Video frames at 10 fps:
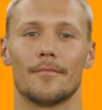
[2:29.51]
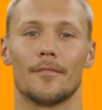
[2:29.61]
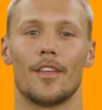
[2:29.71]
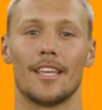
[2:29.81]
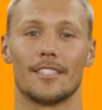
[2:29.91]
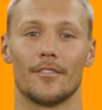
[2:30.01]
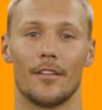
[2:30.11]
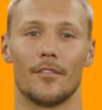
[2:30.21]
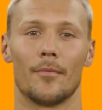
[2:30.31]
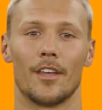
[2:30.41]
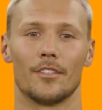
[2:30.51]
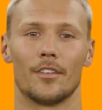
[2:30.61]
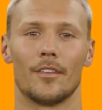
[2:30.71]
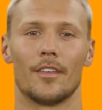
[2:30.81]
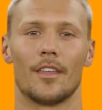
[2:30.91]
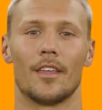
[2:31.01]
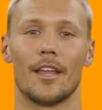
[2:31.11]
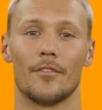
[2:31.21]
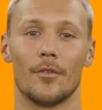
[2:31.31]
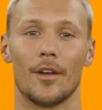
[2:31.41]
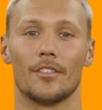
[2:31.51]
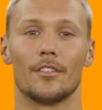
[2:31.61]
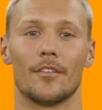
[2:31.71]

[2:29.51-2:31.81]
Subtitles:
Predictive information, information